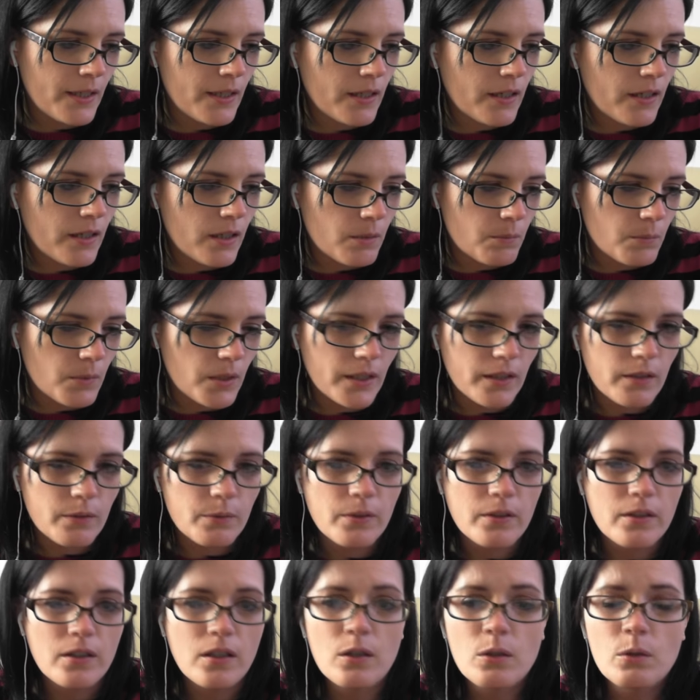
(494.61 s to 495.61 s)
I
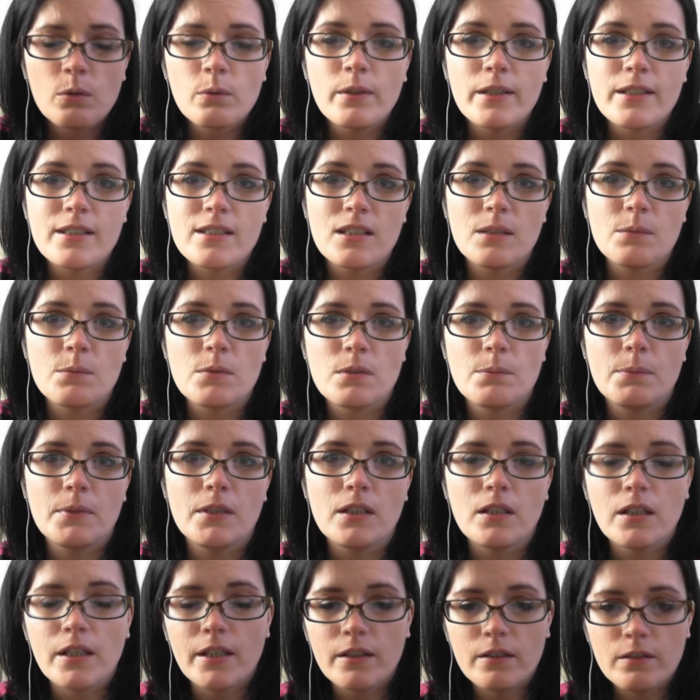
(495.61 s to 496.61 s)
always seem to be
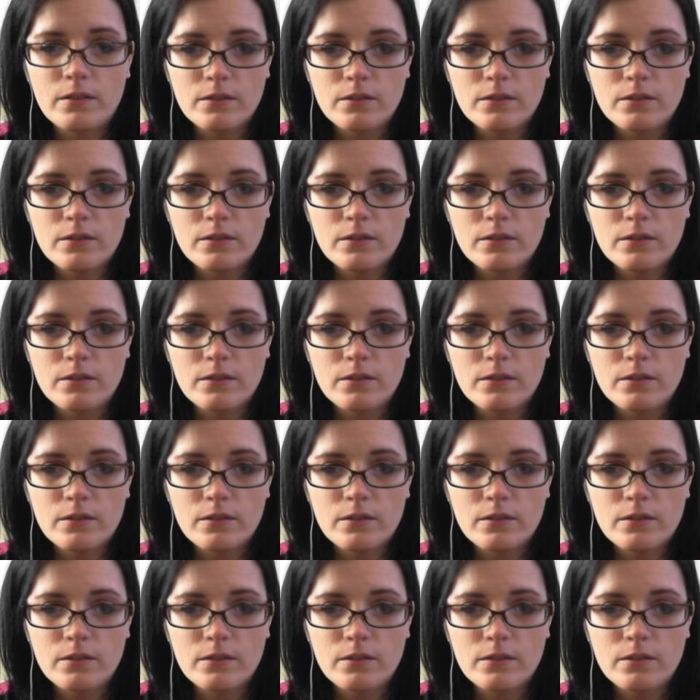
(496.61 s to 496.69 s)
like,